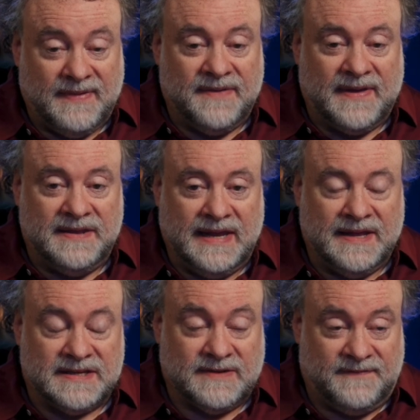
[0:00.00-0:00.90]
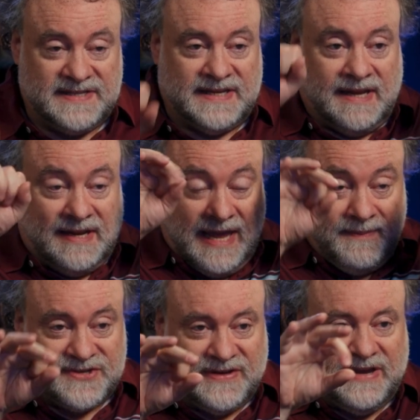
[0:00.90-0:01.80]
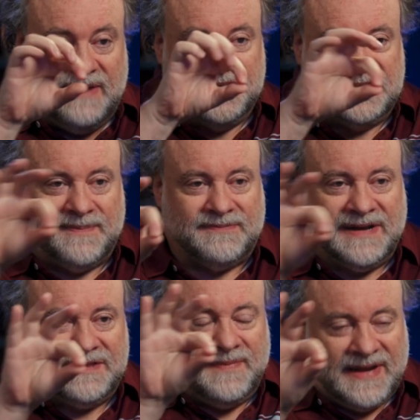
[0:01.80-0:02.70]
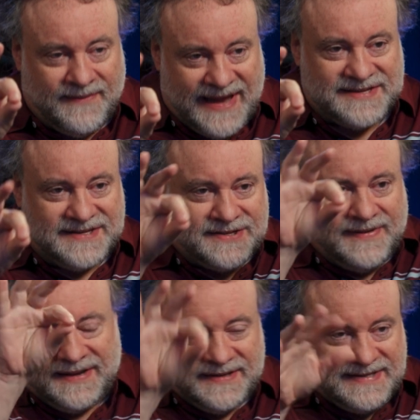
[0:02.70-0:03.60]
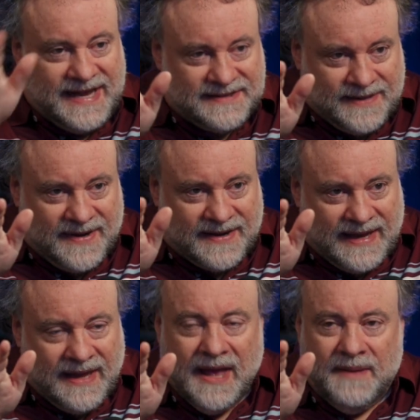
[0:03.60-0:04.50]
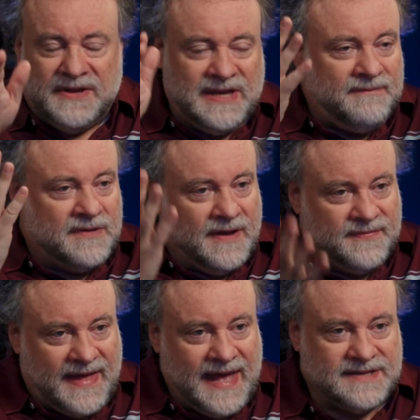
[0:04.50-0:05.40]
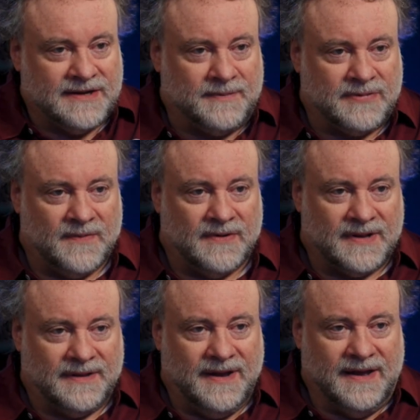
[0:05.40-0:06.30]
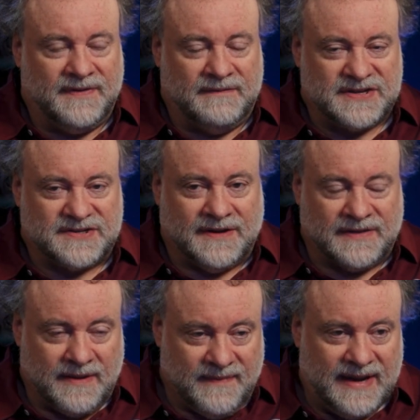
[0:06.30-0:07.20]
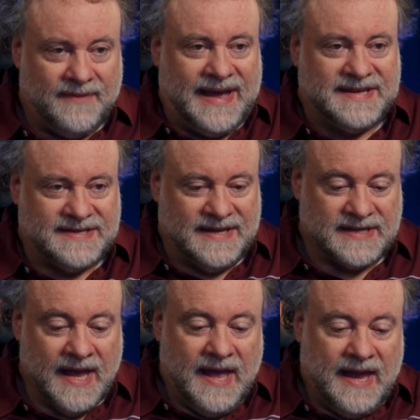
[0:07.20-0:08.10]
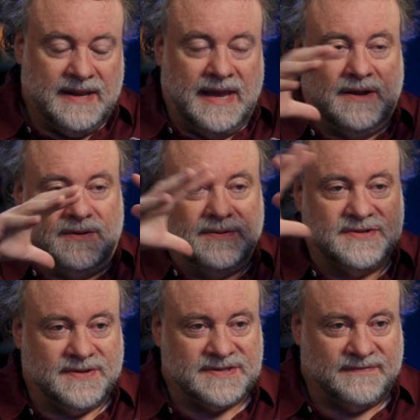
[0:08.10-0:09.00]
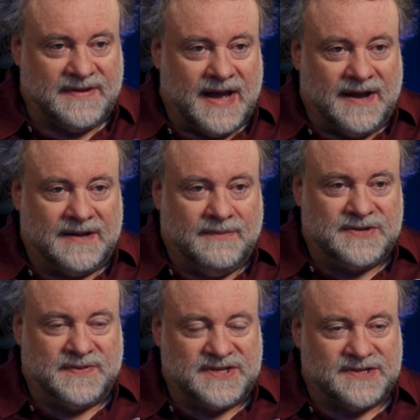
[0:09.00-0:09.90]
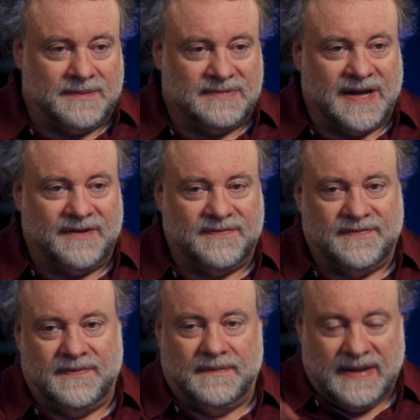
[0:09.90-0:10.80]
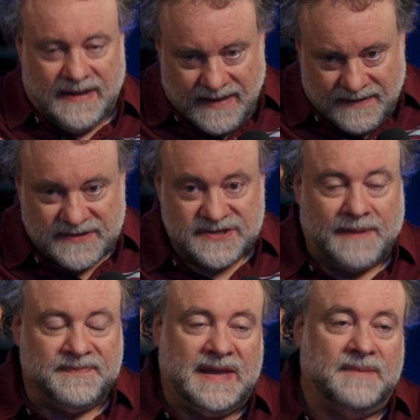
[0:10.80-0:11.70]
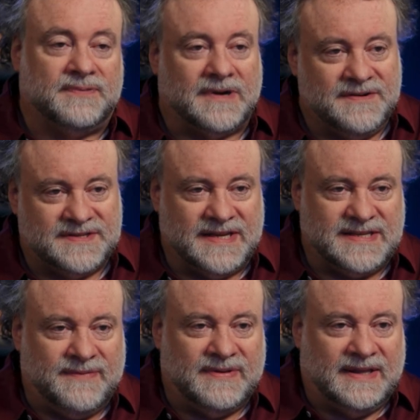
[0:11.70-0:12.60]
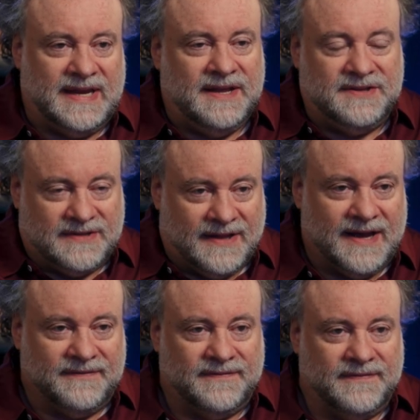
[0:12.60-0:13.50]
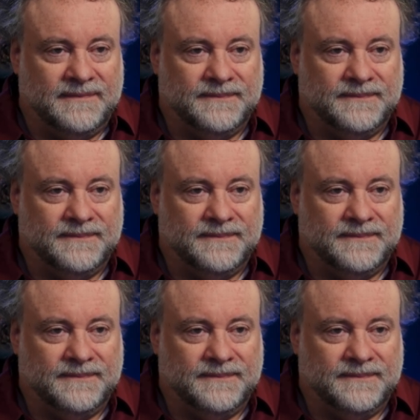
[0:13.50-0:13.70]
they they needed sufficient sophisticated chemistry to even separate the amino acids so they could detect them, okay? But you haven't got that on a primordial Earth. You've just got the amino acids in, in all sorts of gunk, which would stop life, uh, stop the process even leading to life.